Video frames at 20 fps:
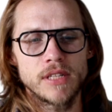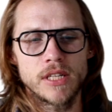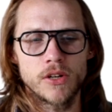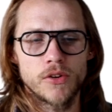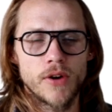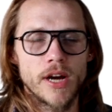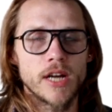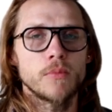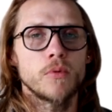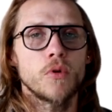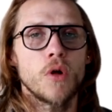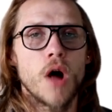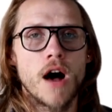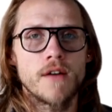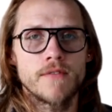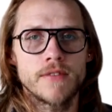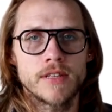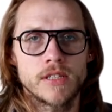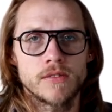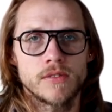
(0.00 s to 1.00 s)
an incredible
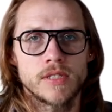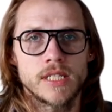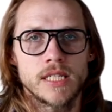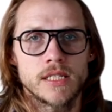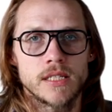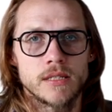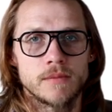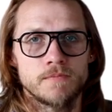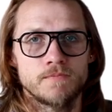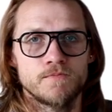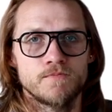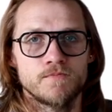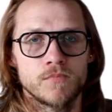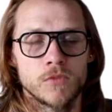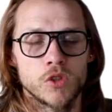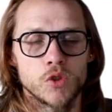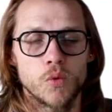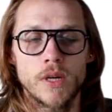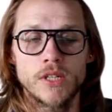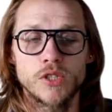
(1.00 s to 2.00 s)
offensive season.
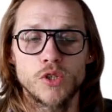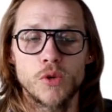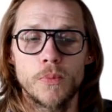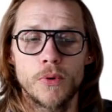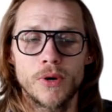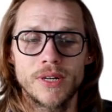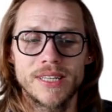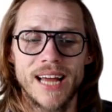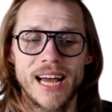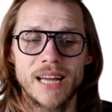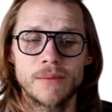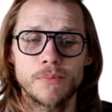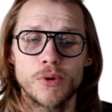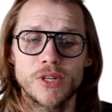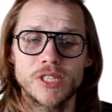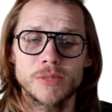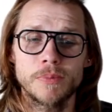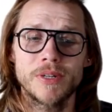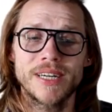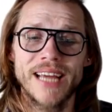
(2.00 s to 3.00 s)
22.9
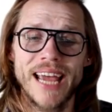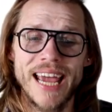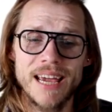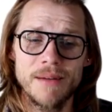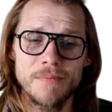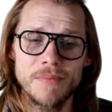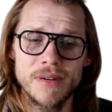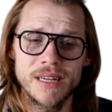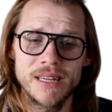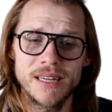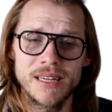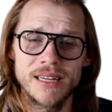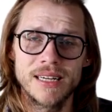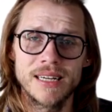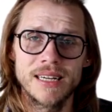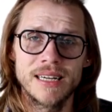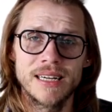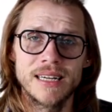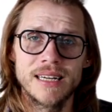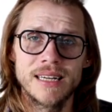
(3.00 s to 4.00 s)
points per game
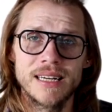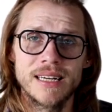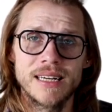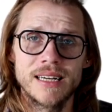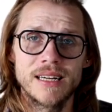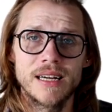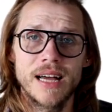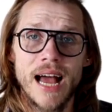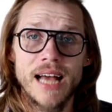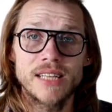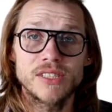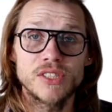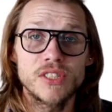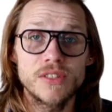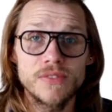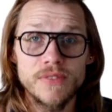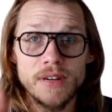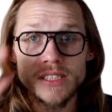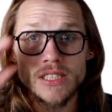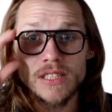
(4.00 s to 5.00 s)
as a
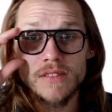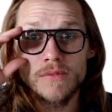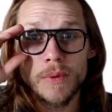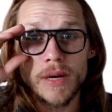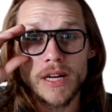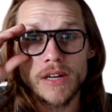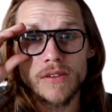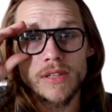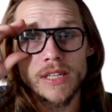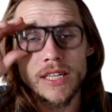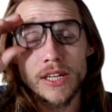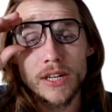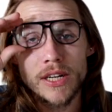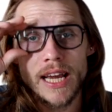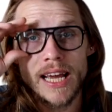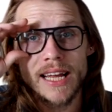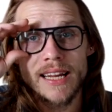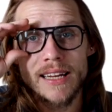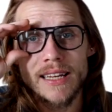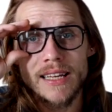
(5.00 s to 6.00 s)
Defensive Player of the Year
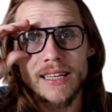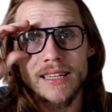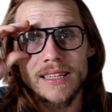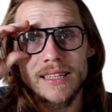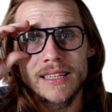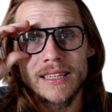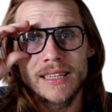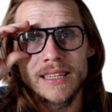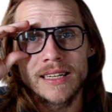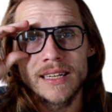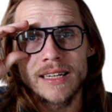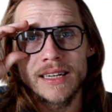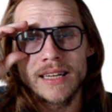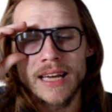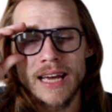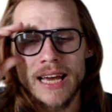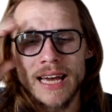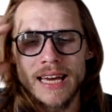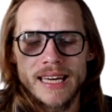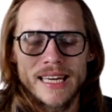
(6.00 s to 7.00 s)
candidate.
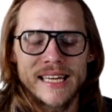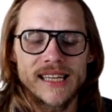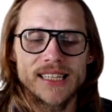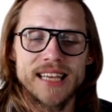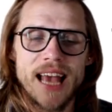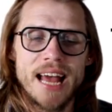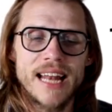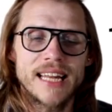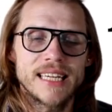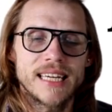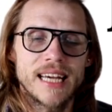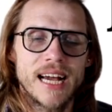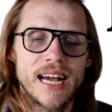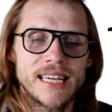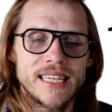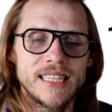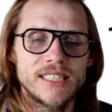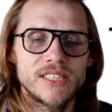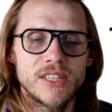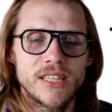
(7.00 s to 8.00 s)
He's going
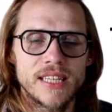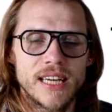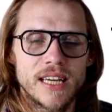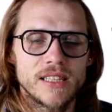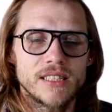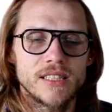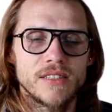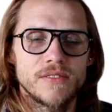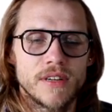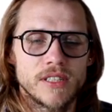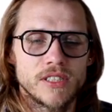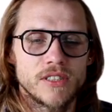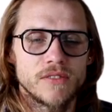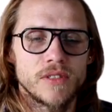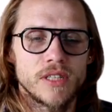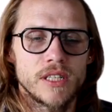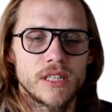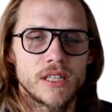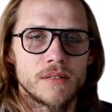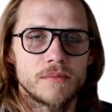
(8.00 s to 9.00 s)
to get the Defensive
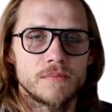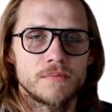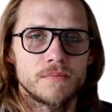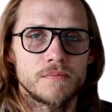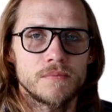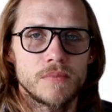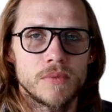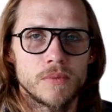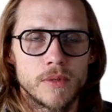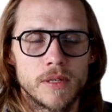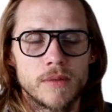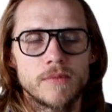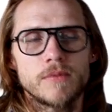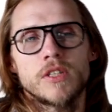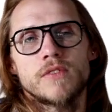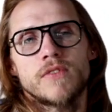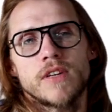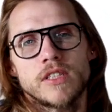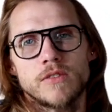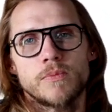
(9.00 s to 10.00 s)

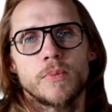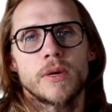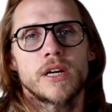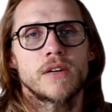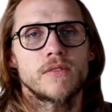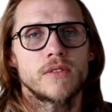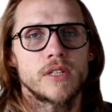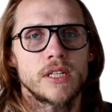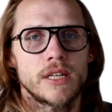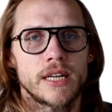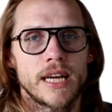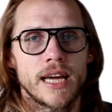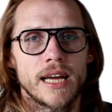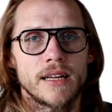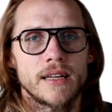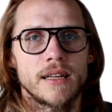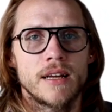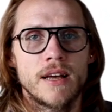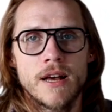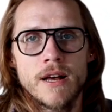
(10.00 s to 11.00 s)
Player of the Year
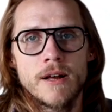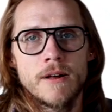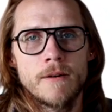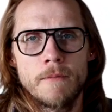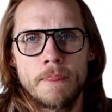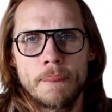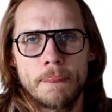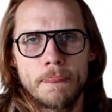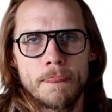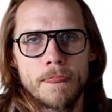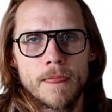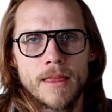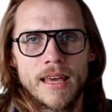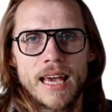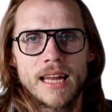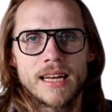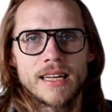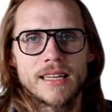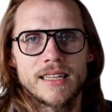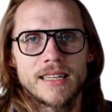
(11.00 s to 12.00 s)

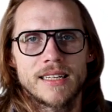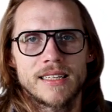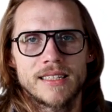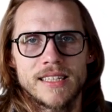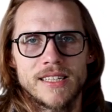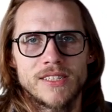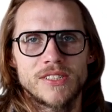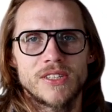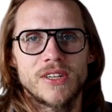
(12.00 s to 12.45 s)
candidate. He's